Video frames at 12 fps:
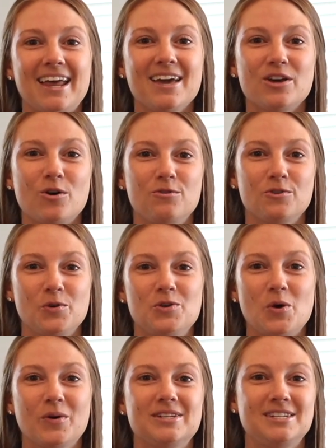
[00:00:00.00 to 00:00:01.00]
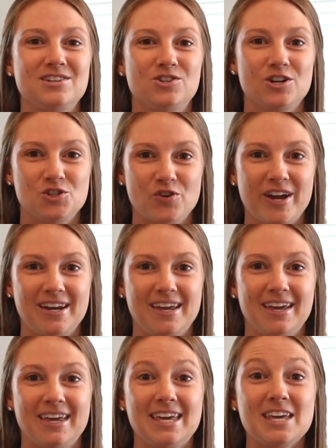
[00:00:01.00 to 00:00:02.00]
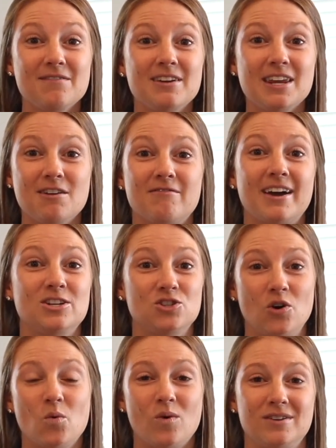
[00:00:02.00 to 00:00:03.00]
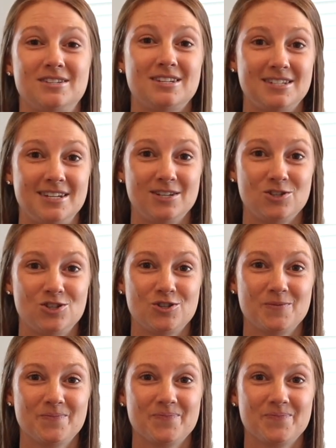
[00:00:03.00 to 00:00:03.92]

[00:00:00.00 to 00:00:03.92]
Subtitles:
I go through yoga teacher training even if I don't want to teach?